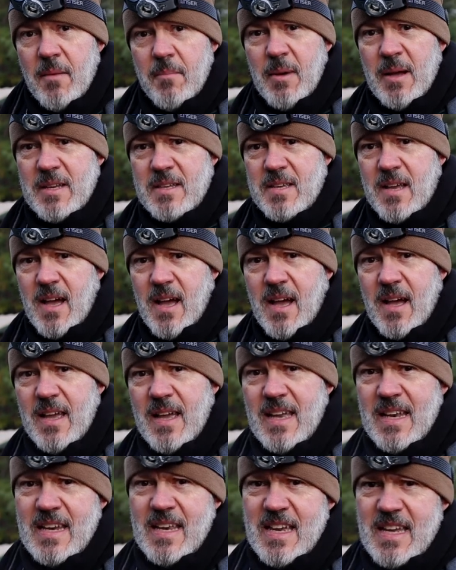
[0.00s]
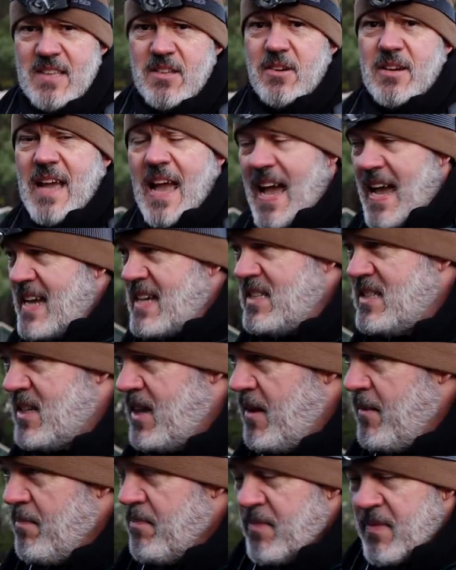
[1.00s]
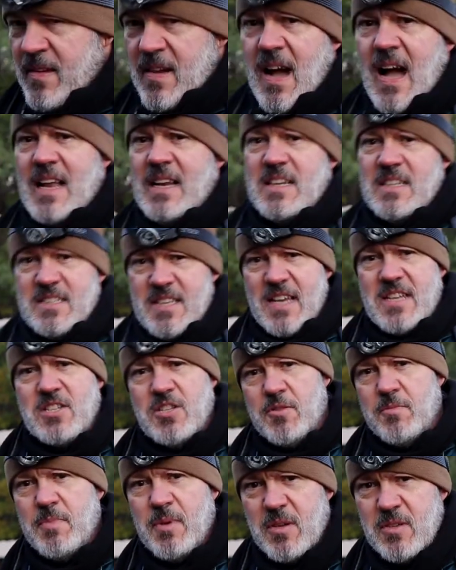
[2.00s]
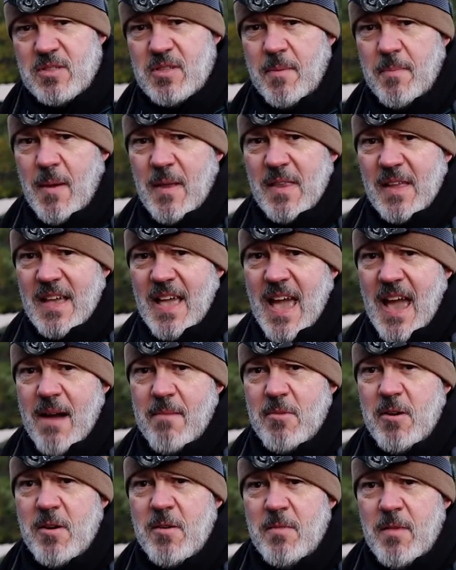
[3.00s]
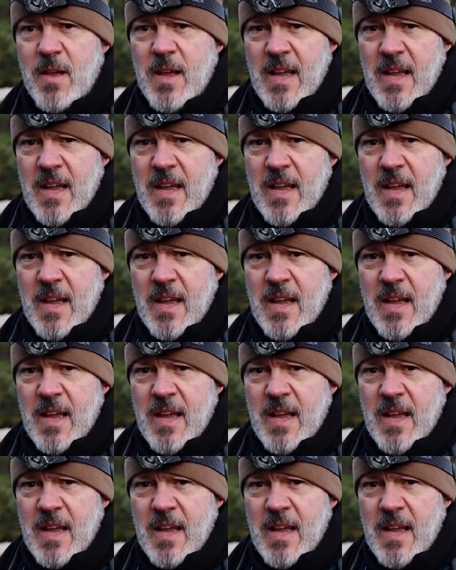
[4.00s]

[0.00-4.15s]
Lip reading: But in either case, condensation builds up on the camera.